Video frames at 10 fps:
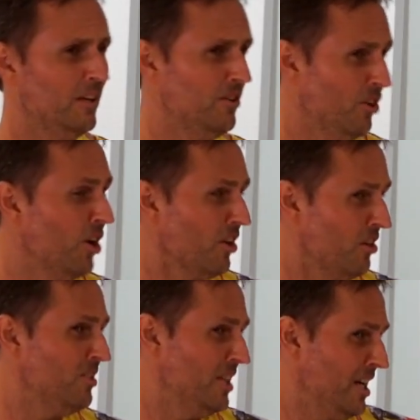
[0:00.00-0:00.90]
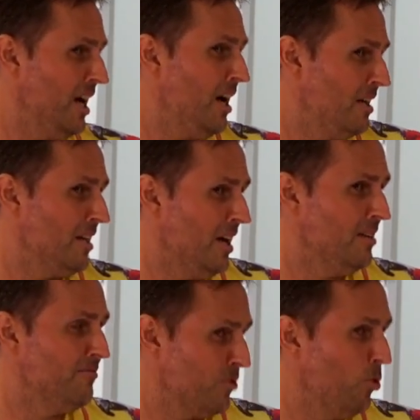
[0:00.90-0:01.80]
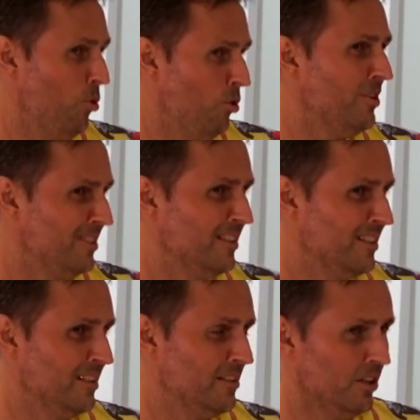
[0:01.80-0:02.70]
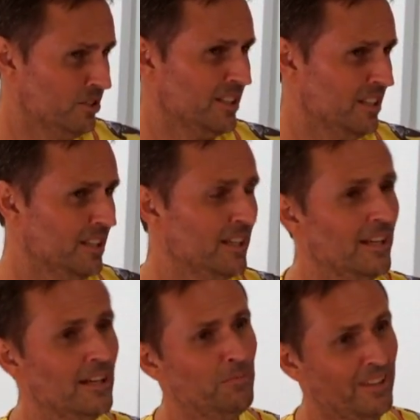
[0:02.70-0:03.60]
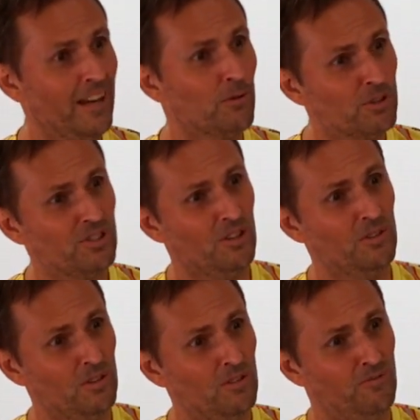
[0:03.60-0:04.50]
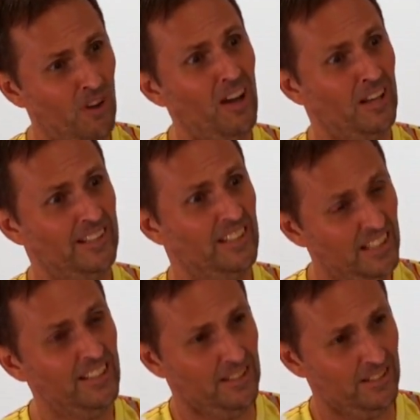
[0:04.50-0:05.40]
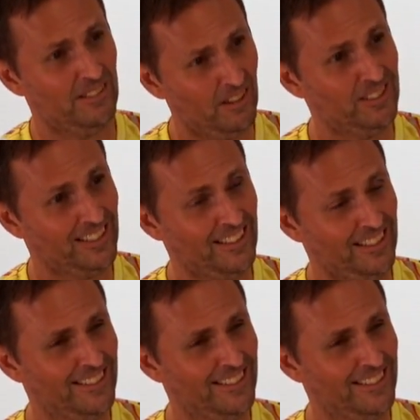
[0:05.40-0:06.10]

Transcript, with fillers: not only are they flawed mm -hmm. logically, mm -hmm. but they're also vile and hideous logically.